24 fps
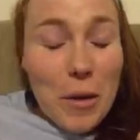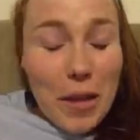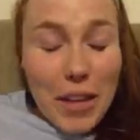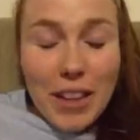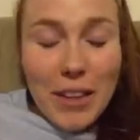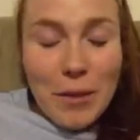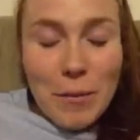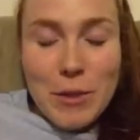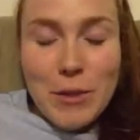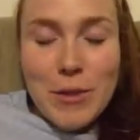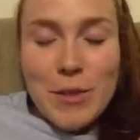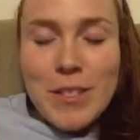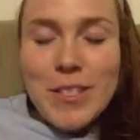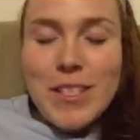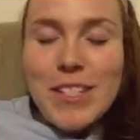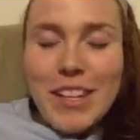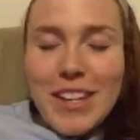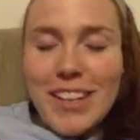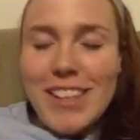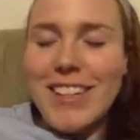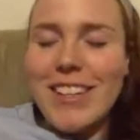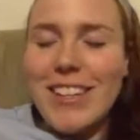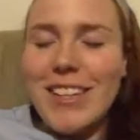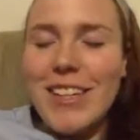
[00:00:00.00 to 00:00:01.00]
okay, let me just
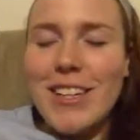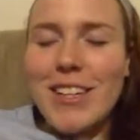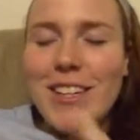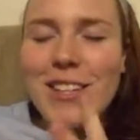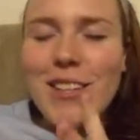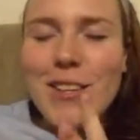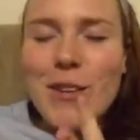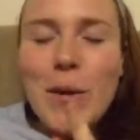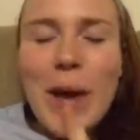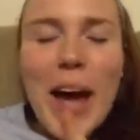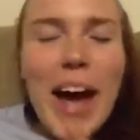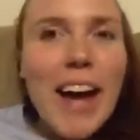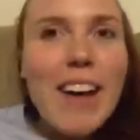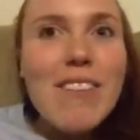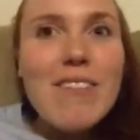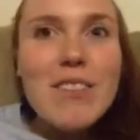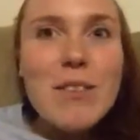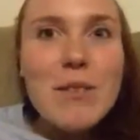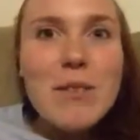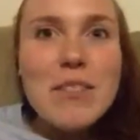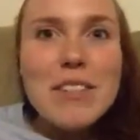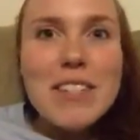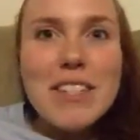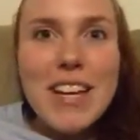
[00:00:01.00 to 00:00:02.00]
start. You have
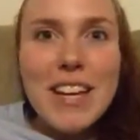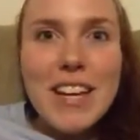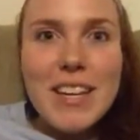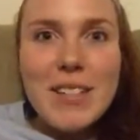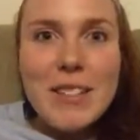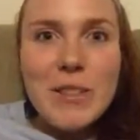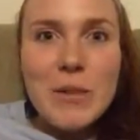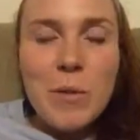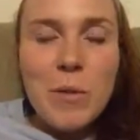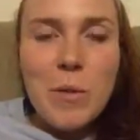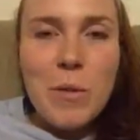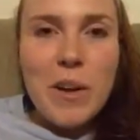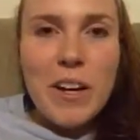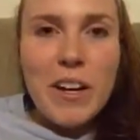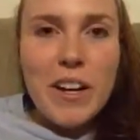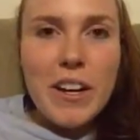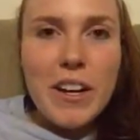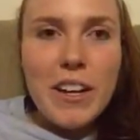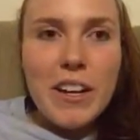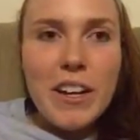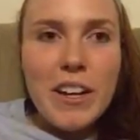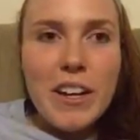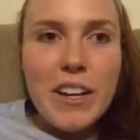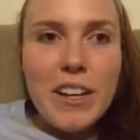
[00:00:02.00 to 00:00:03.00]
those days
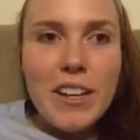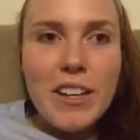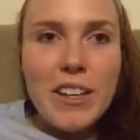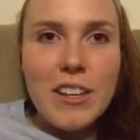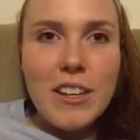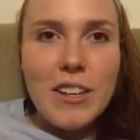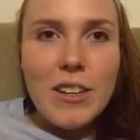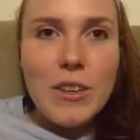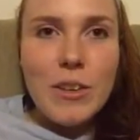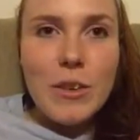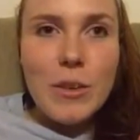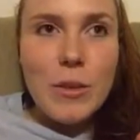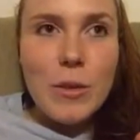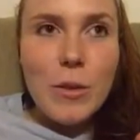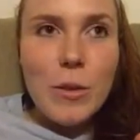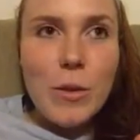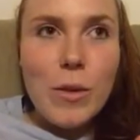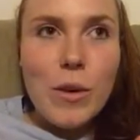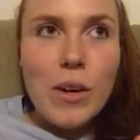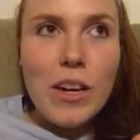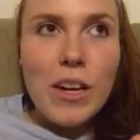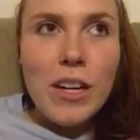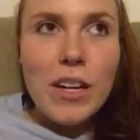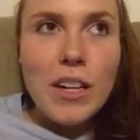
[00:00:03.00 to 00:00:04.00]
where
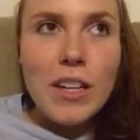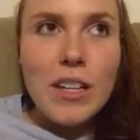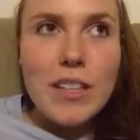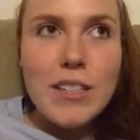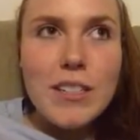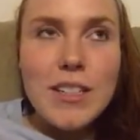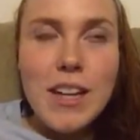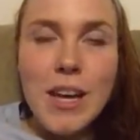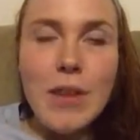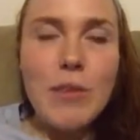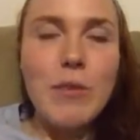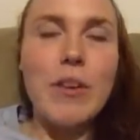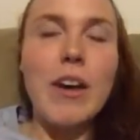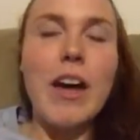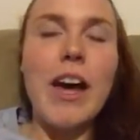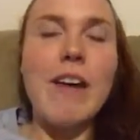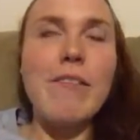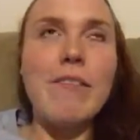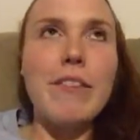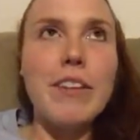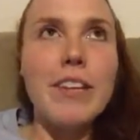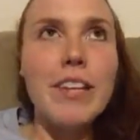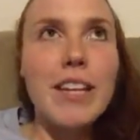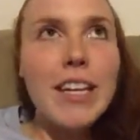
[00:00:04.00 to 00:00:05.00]
you take
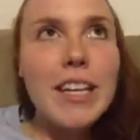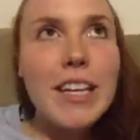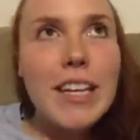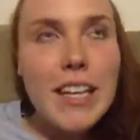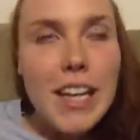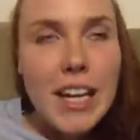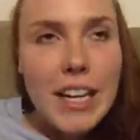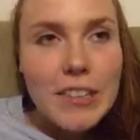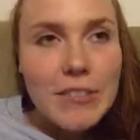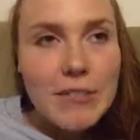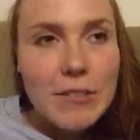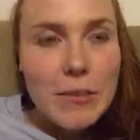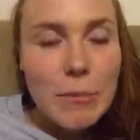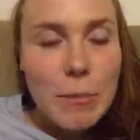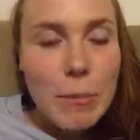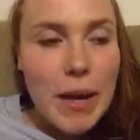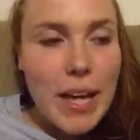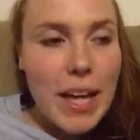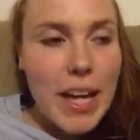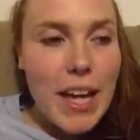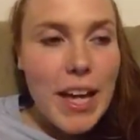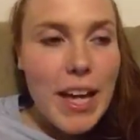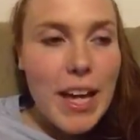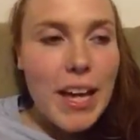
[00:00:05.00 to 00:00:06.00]
forever getting out of the
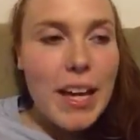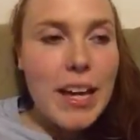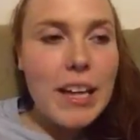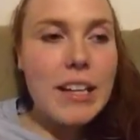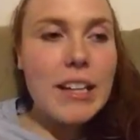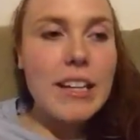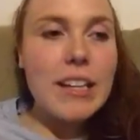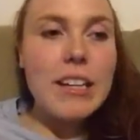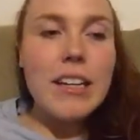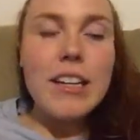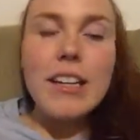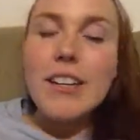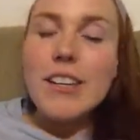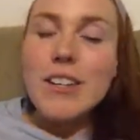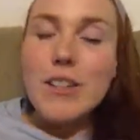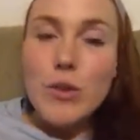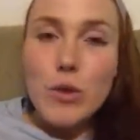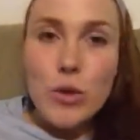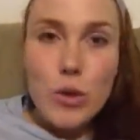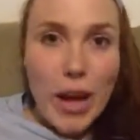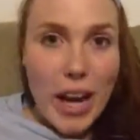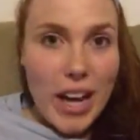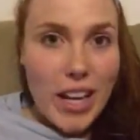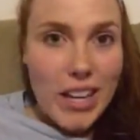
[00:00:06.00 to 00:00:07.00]
bed,
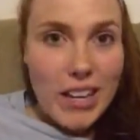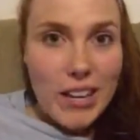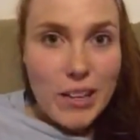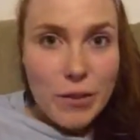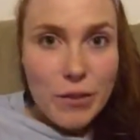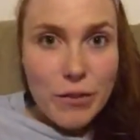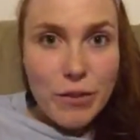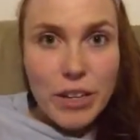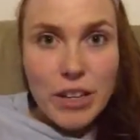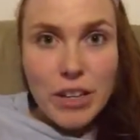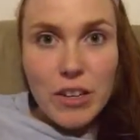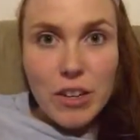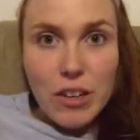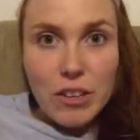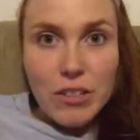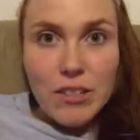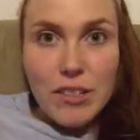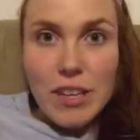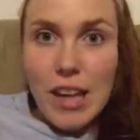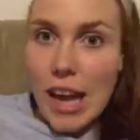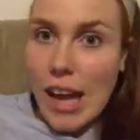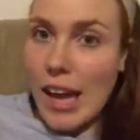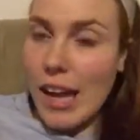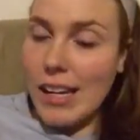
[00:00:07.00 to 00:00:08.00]
drag your feet all
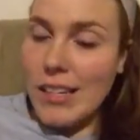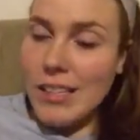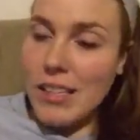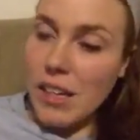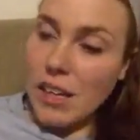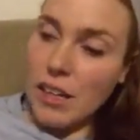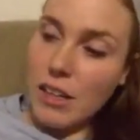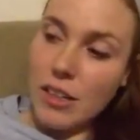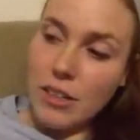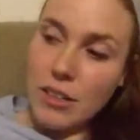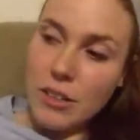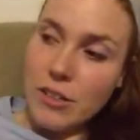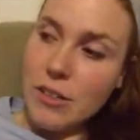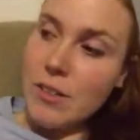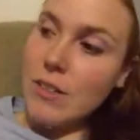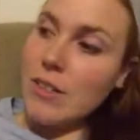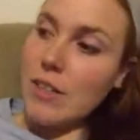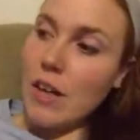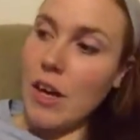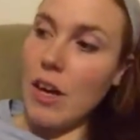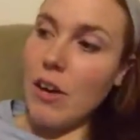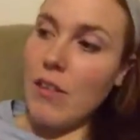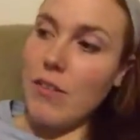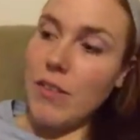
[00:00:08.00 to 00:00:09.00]
day, telling
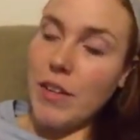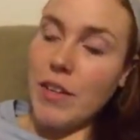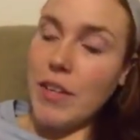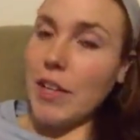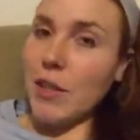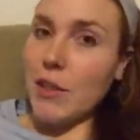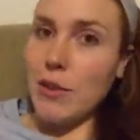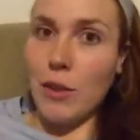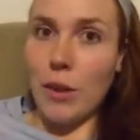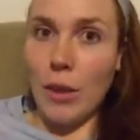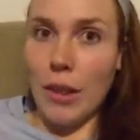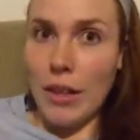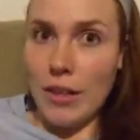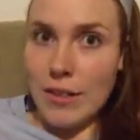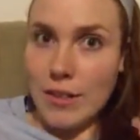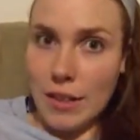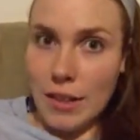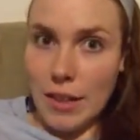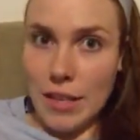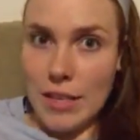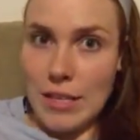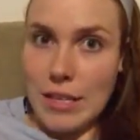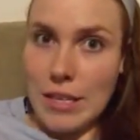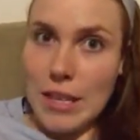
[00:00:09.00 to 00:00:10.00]
yourself, I need to do this
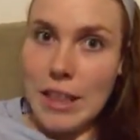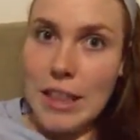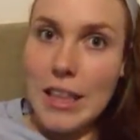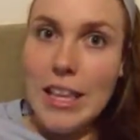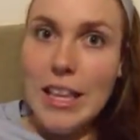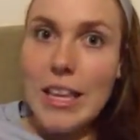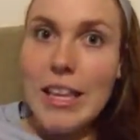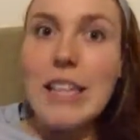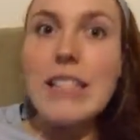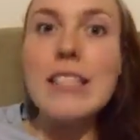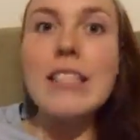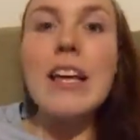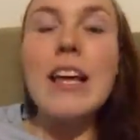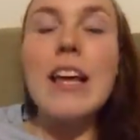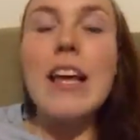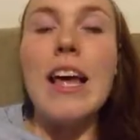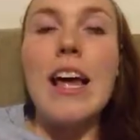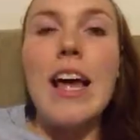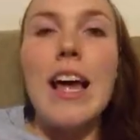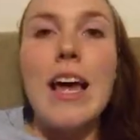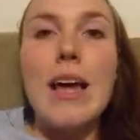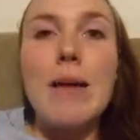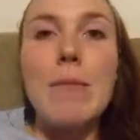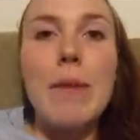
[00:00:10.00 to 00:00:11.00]
and this and this.
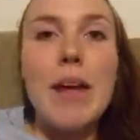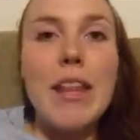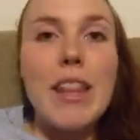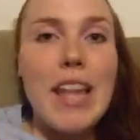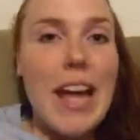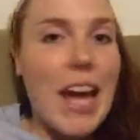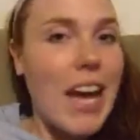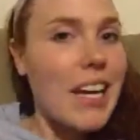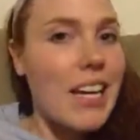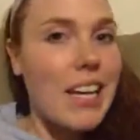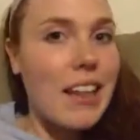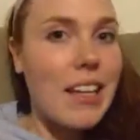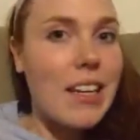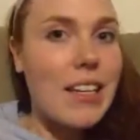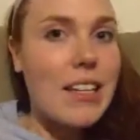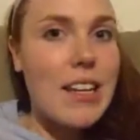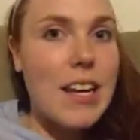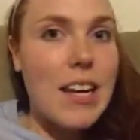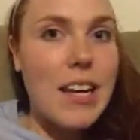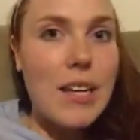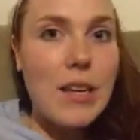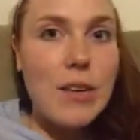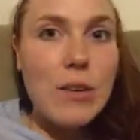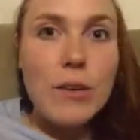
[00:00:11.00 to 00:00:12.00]
And by the end of the
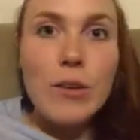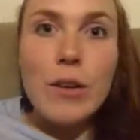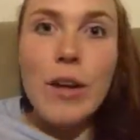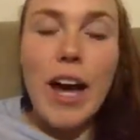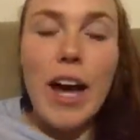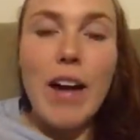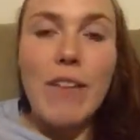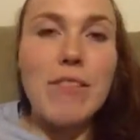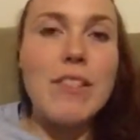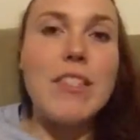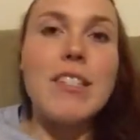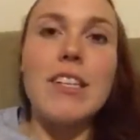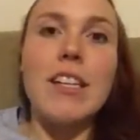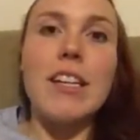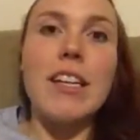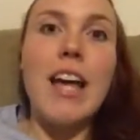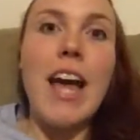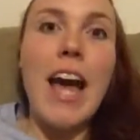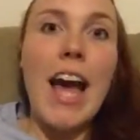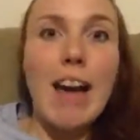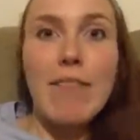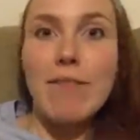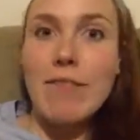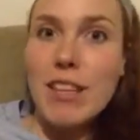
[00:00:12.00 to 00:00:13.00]
day, you haven't done
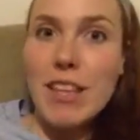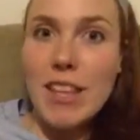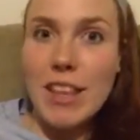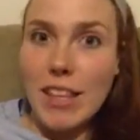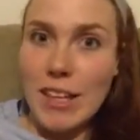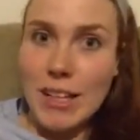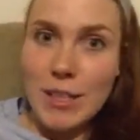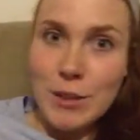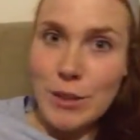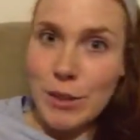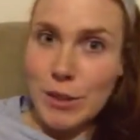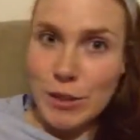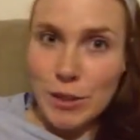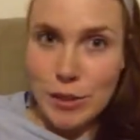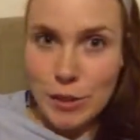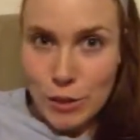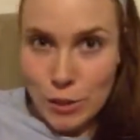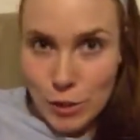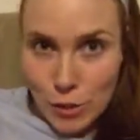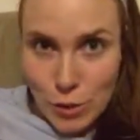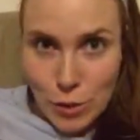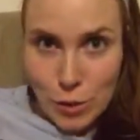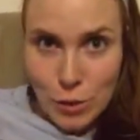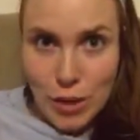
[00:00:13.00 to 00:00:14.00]
half of the things on your
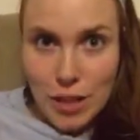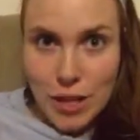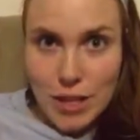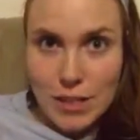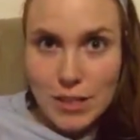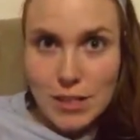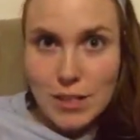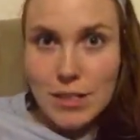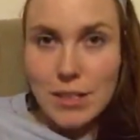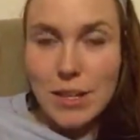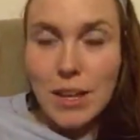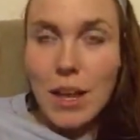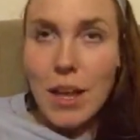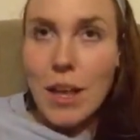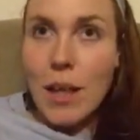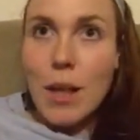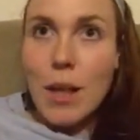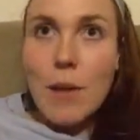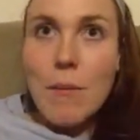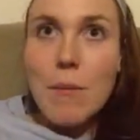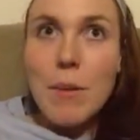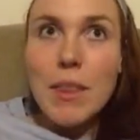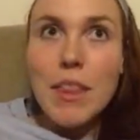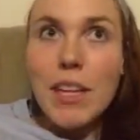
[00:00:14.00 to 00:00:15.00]
to do list.
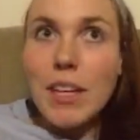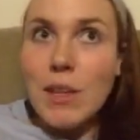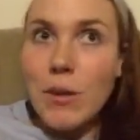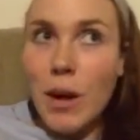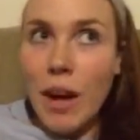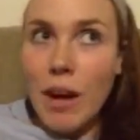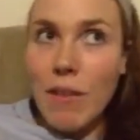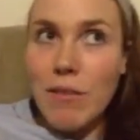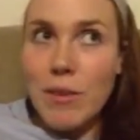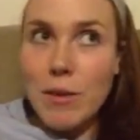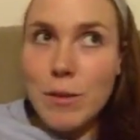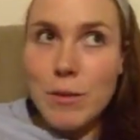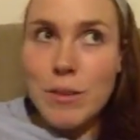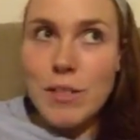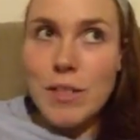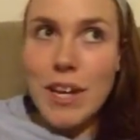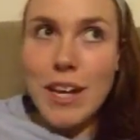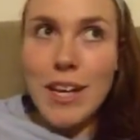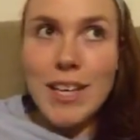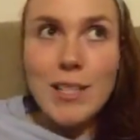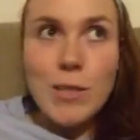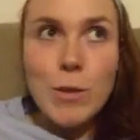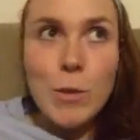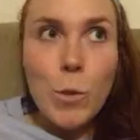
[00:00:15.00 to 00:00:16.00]
But then you have those
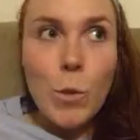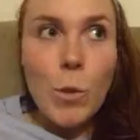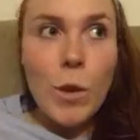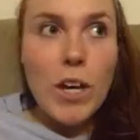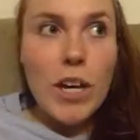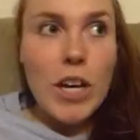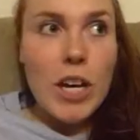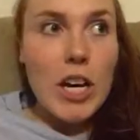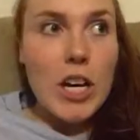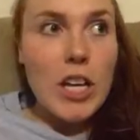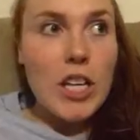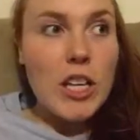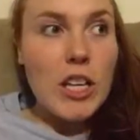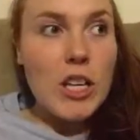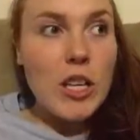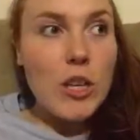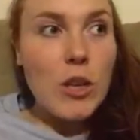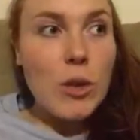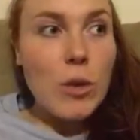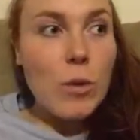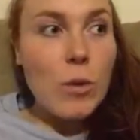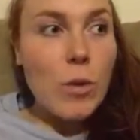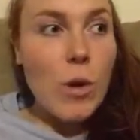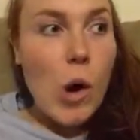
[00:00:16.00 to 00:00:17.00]
days where
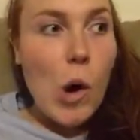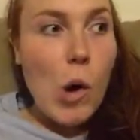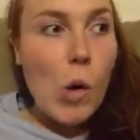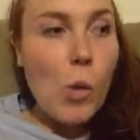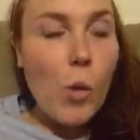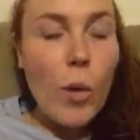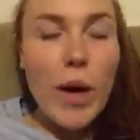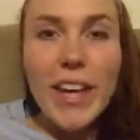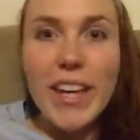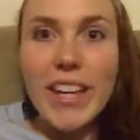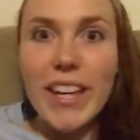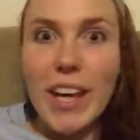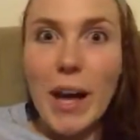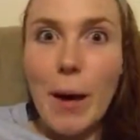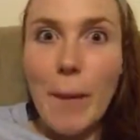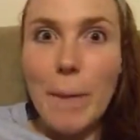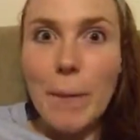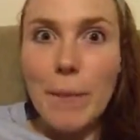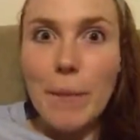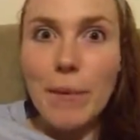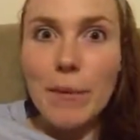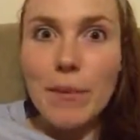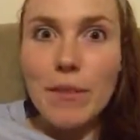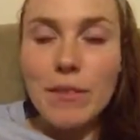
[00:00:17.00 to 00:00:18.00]
you wake
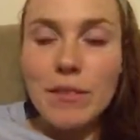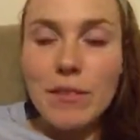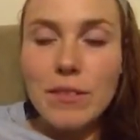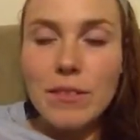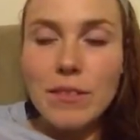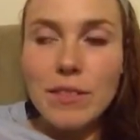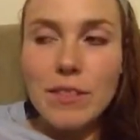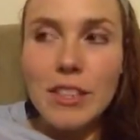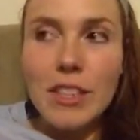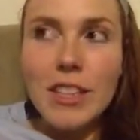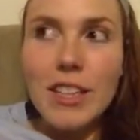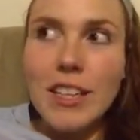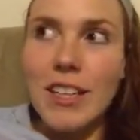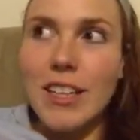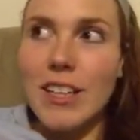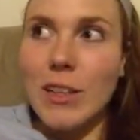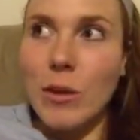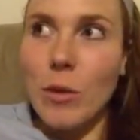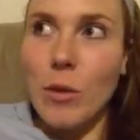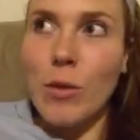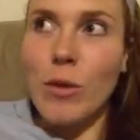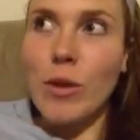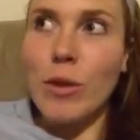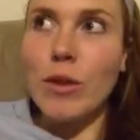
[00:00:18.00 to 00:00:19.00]
up looking at
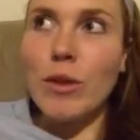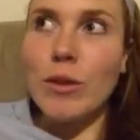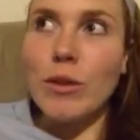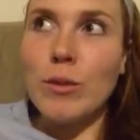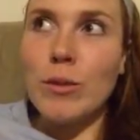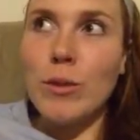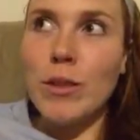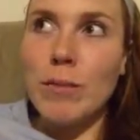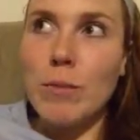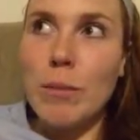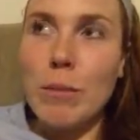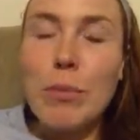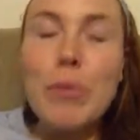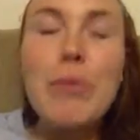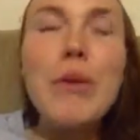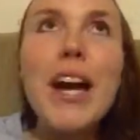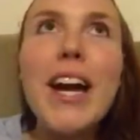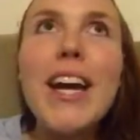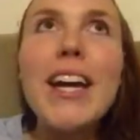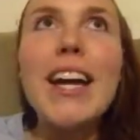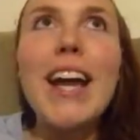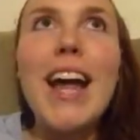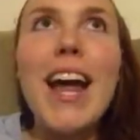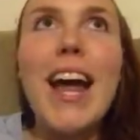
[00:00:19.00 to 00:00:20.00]
the world with
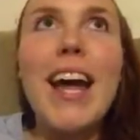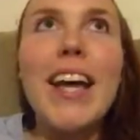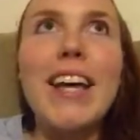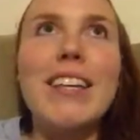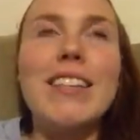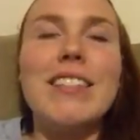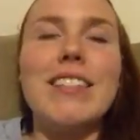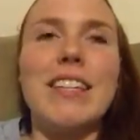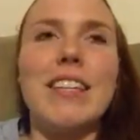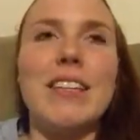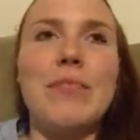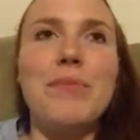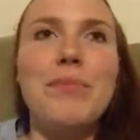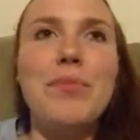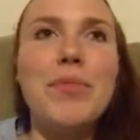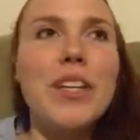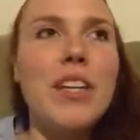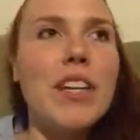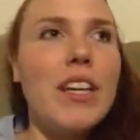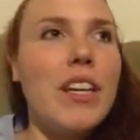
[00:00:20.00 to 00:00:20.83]
bright eyes and